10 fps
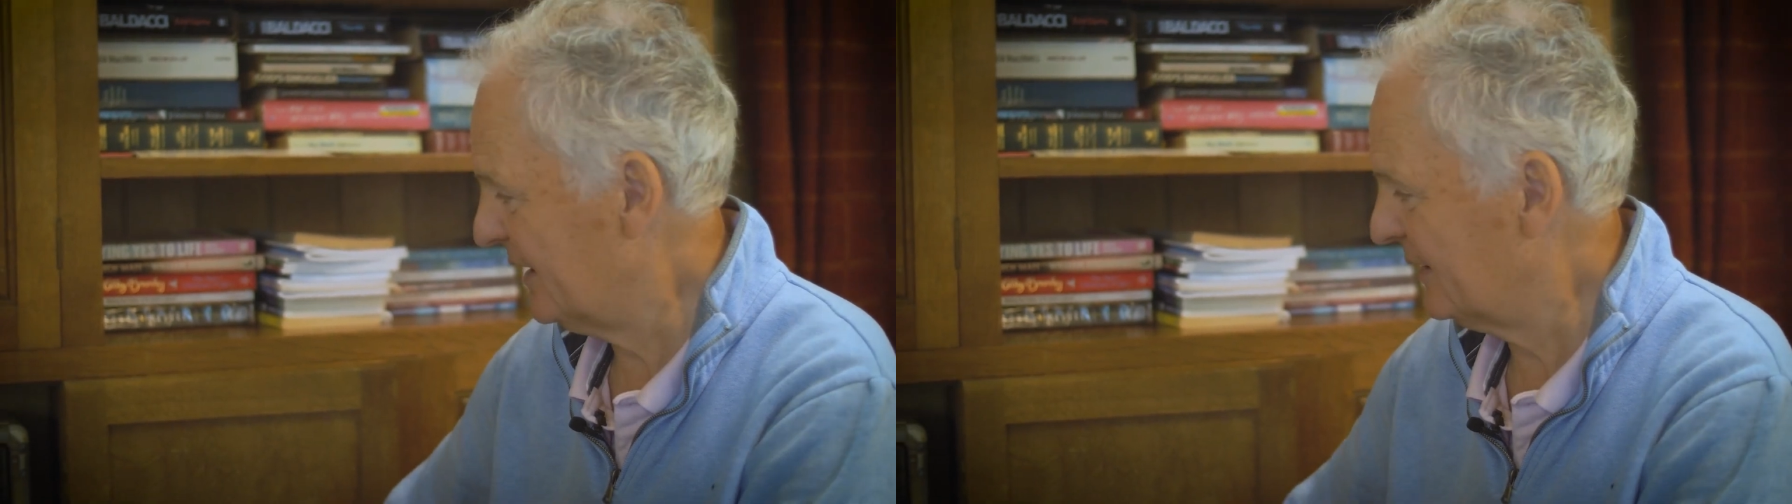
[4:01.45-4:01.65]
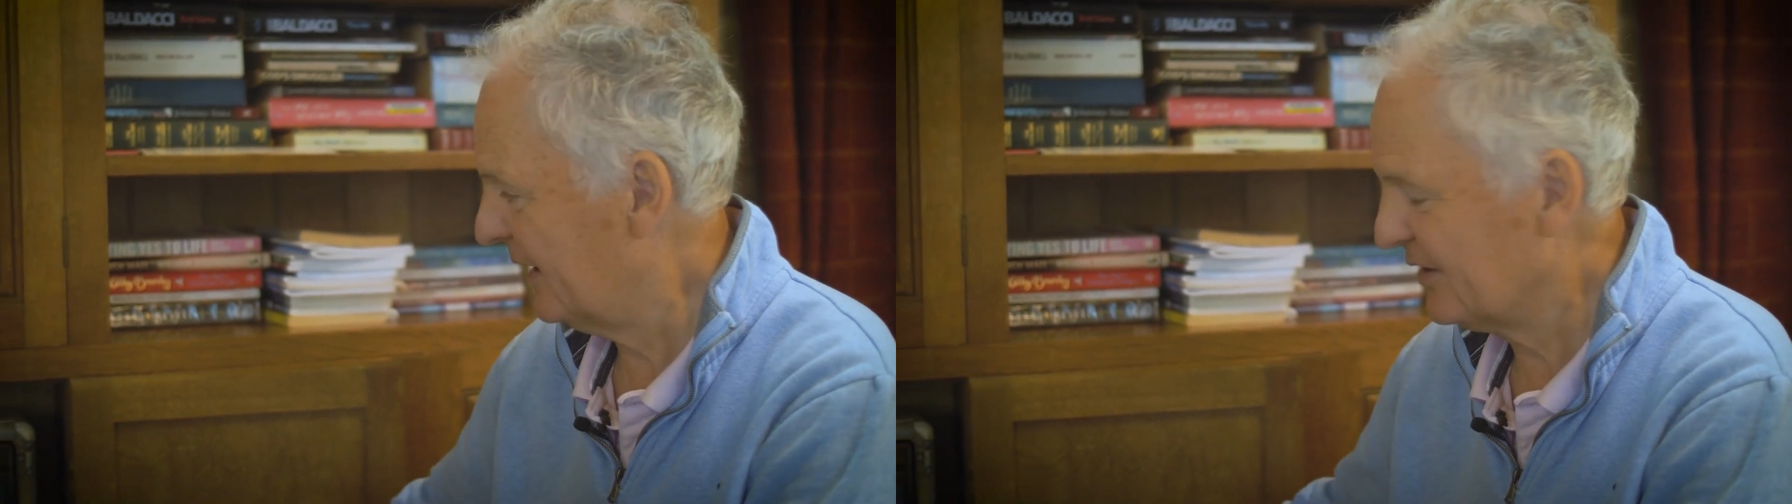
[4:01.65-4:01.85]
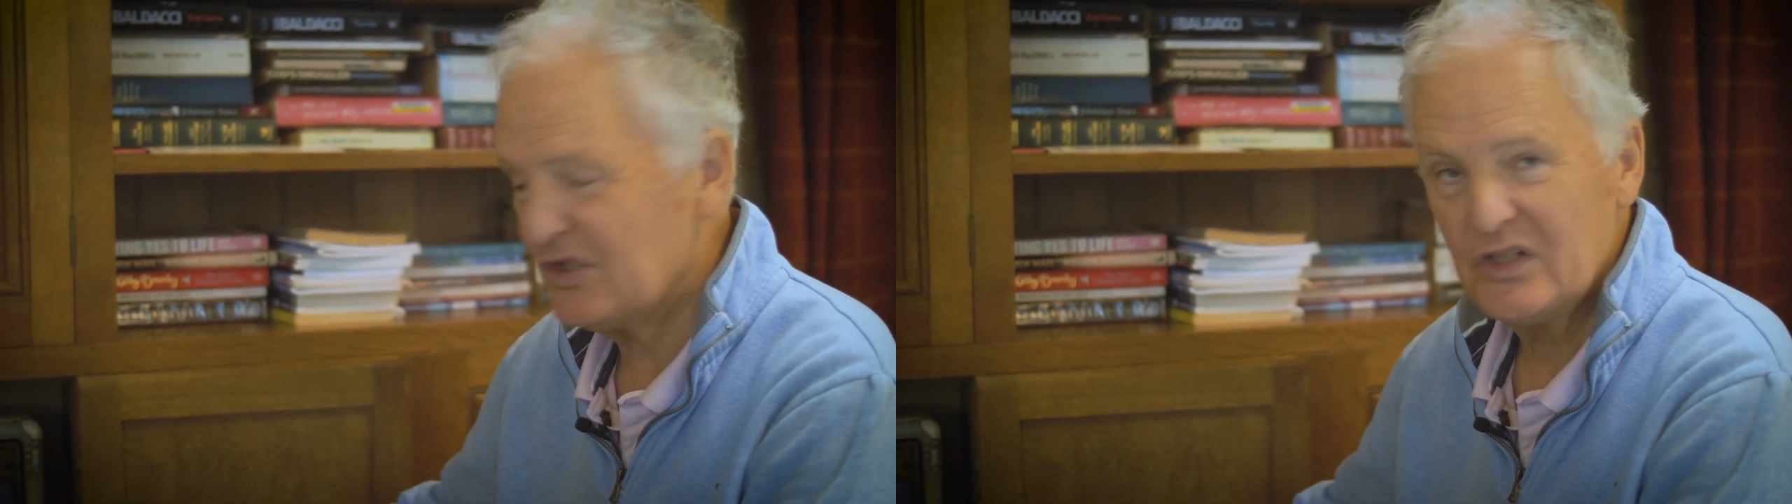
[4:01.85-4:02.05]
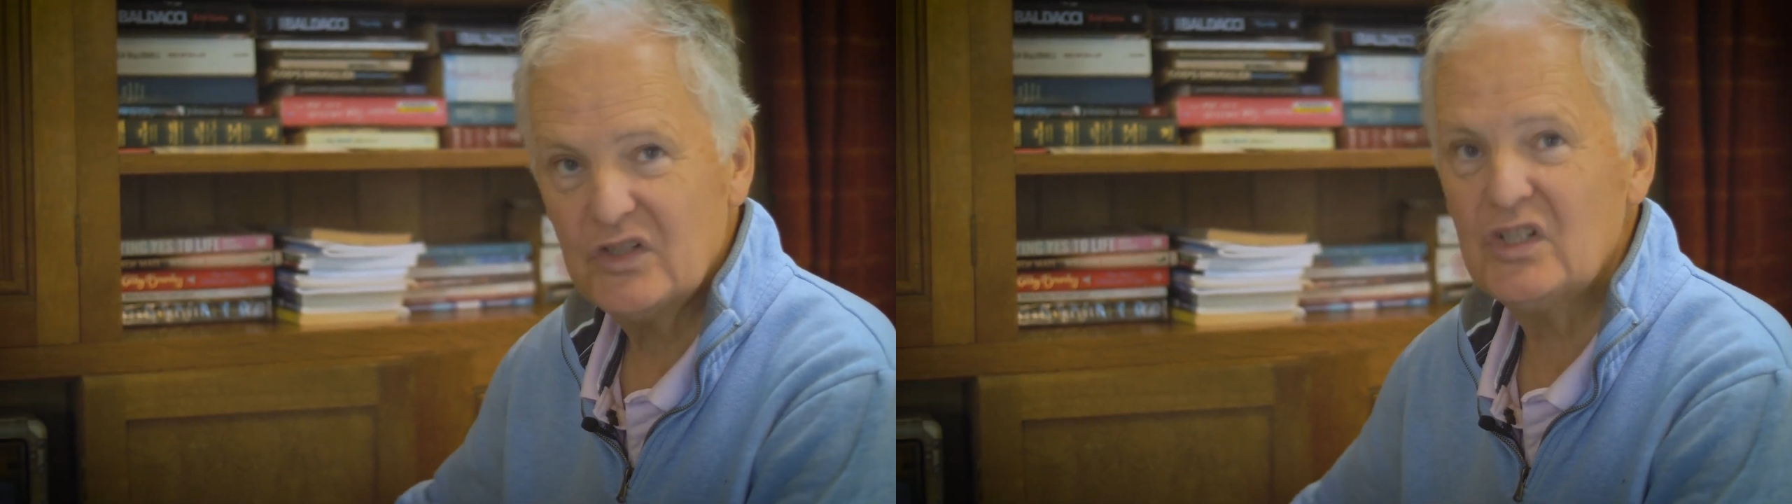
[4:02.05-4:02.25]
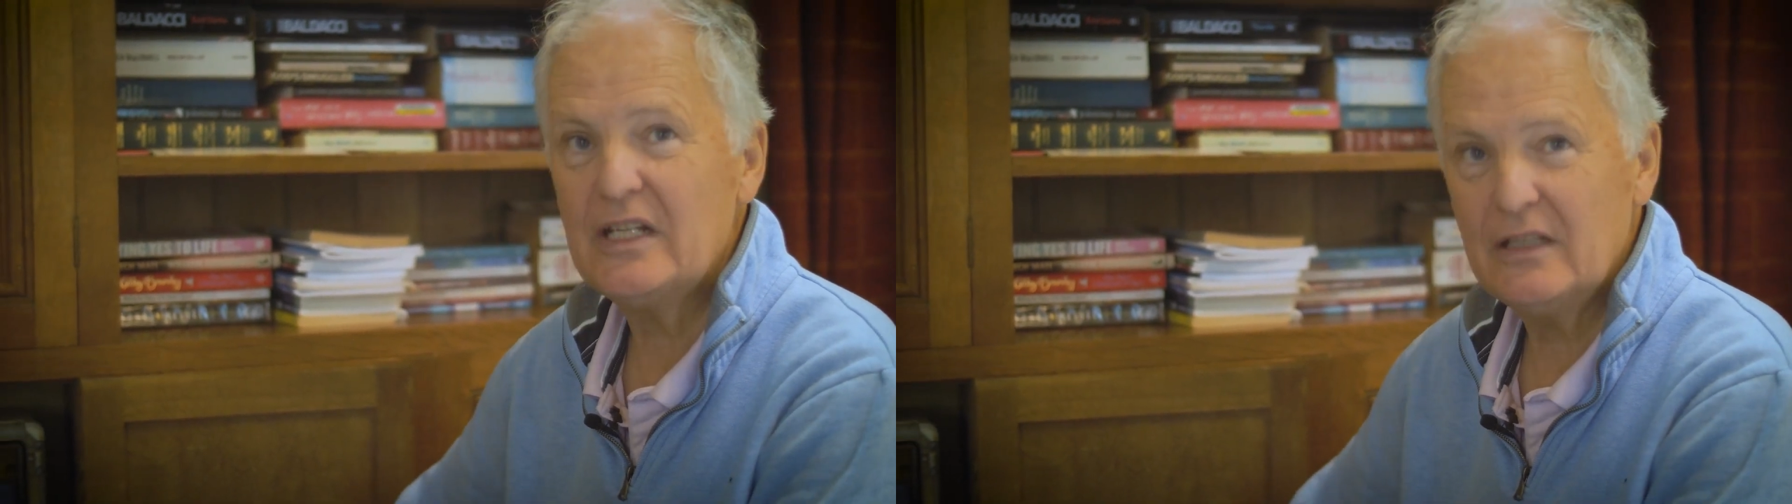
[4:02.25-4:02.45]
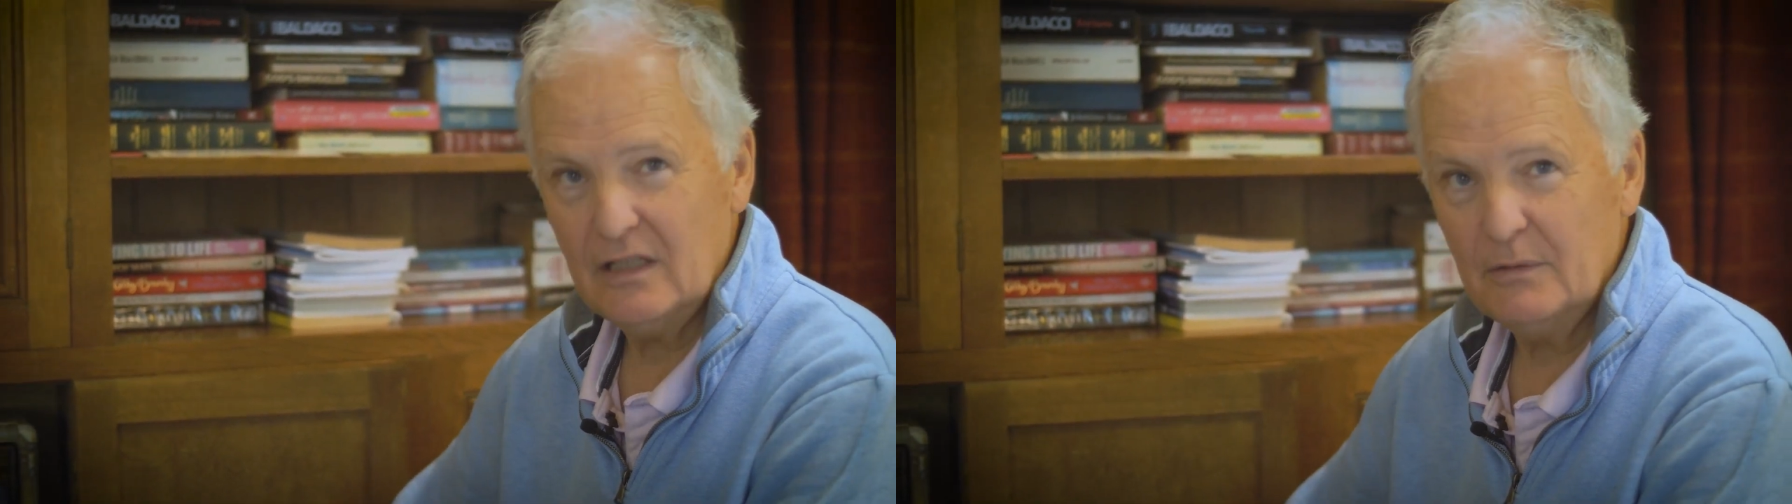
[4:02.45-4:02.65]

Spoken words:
they can actually see the